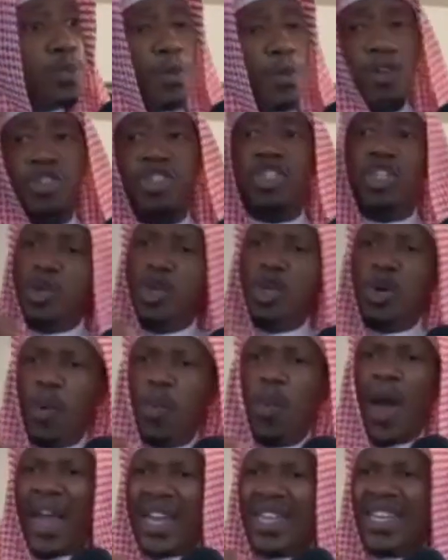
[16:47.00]
person, you know
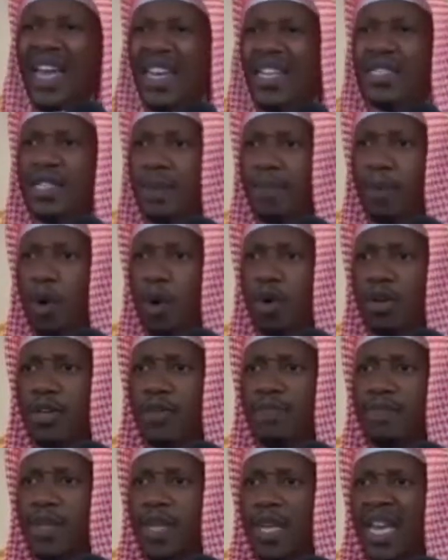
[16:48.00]
why that is
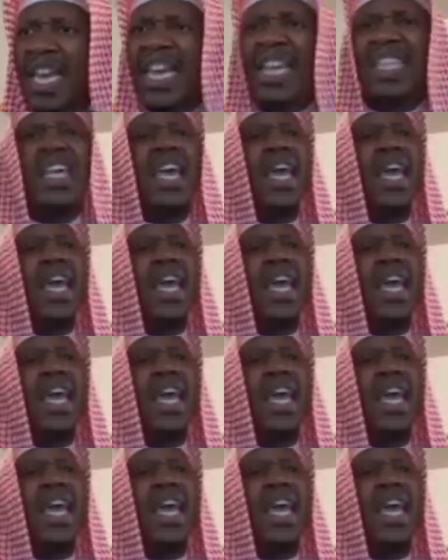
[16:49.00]
important? They